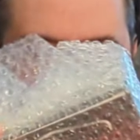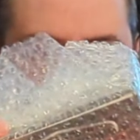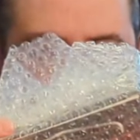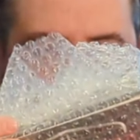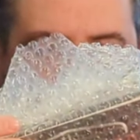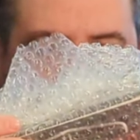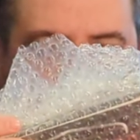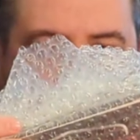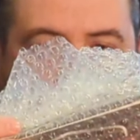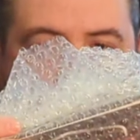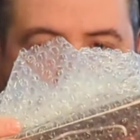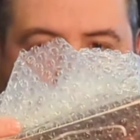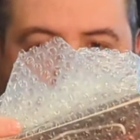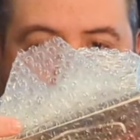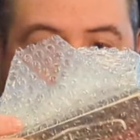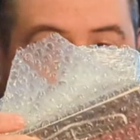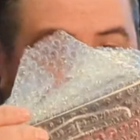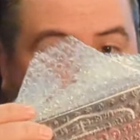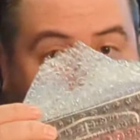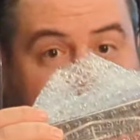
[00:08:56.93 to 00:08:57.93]
What is it? I
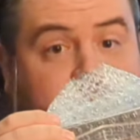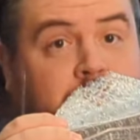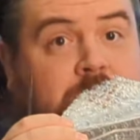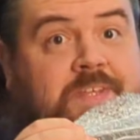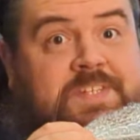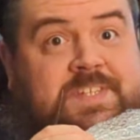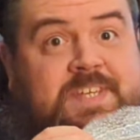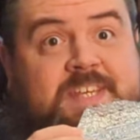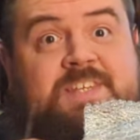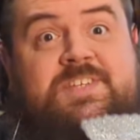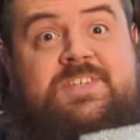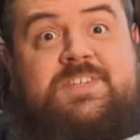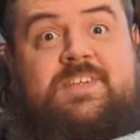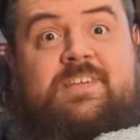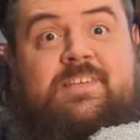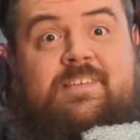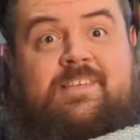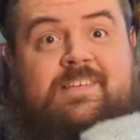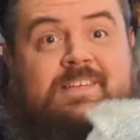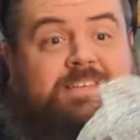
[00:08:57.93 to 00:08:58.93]
don't even know what this is.
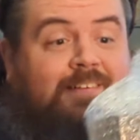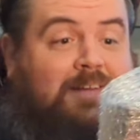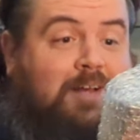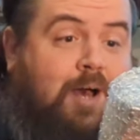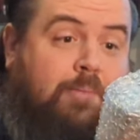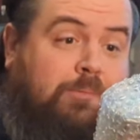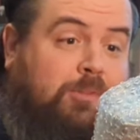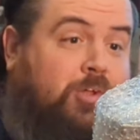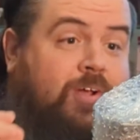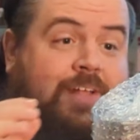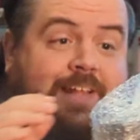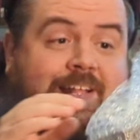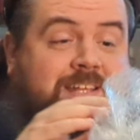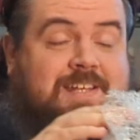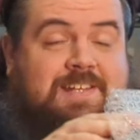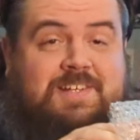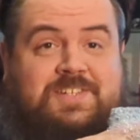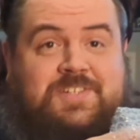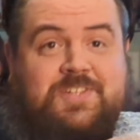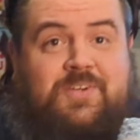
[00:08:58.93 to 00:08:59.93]
I'm looking at it
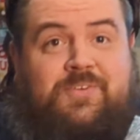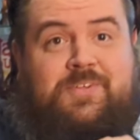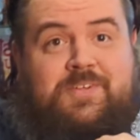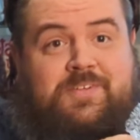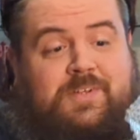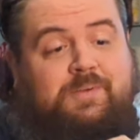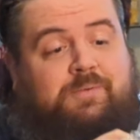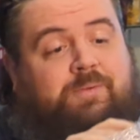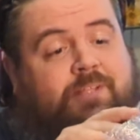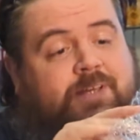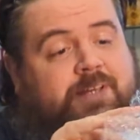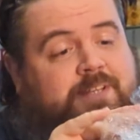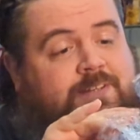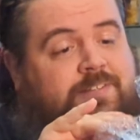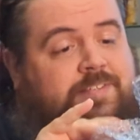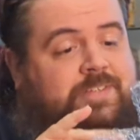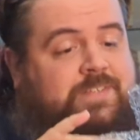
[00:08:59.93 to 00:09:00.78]
and I still don't know what it is.